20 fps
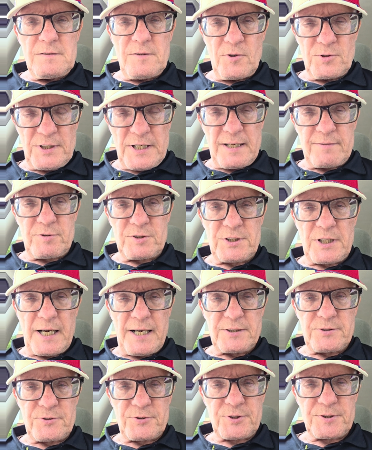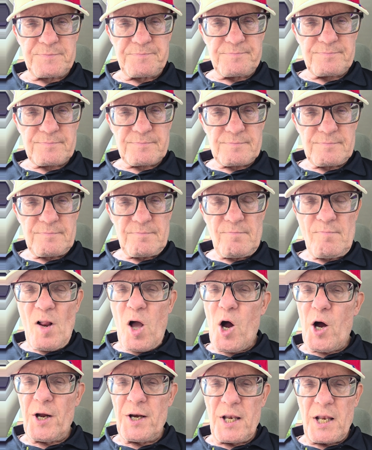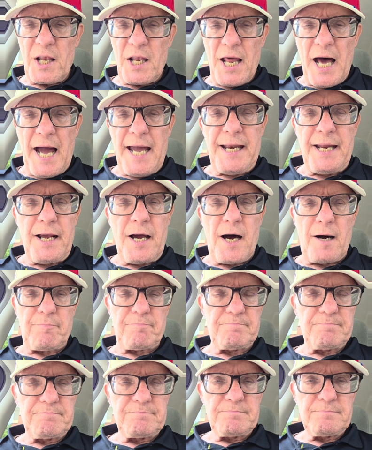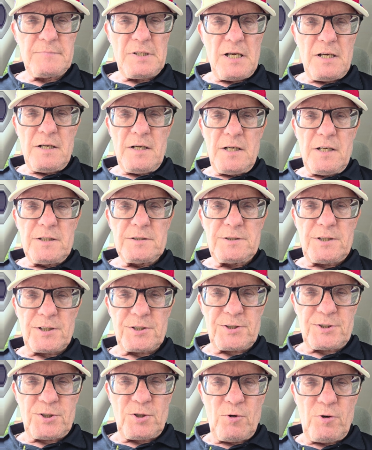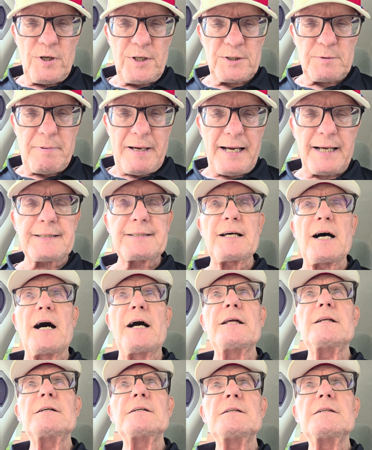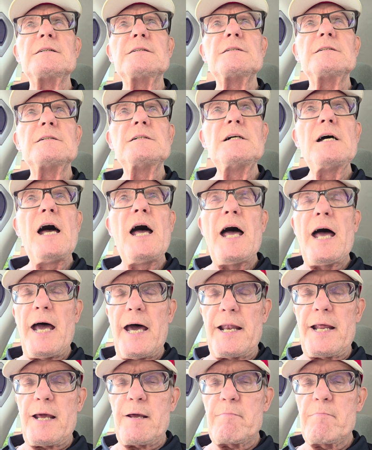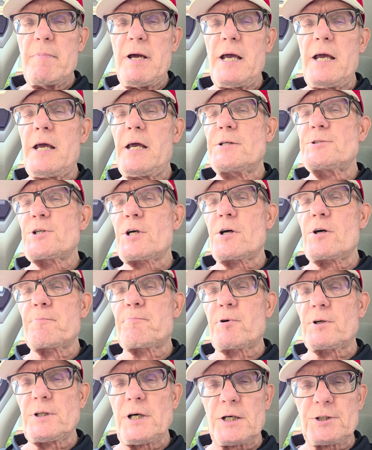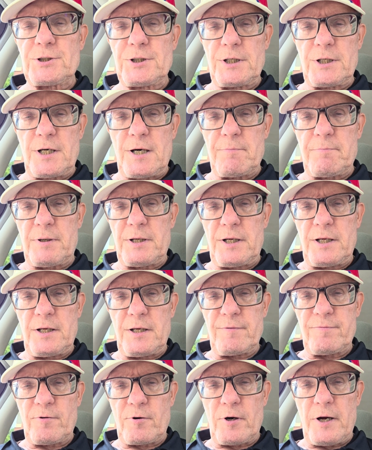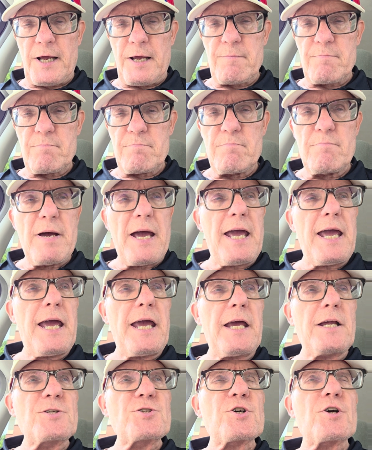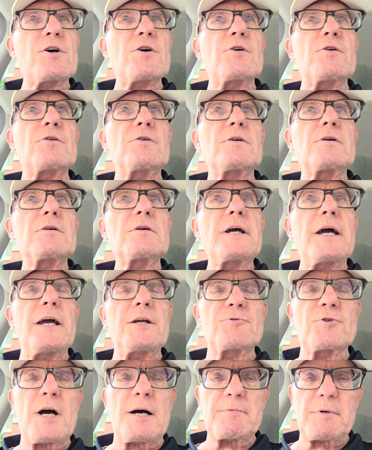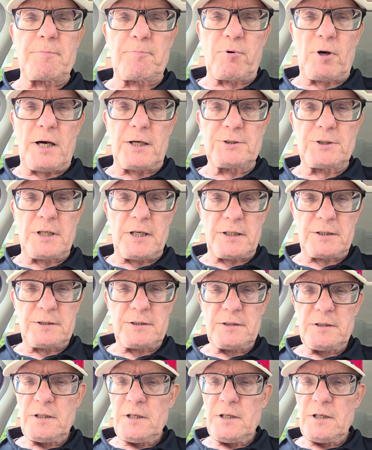those advertisers are lining up to sue his backside. And a major production company for a major K-drama project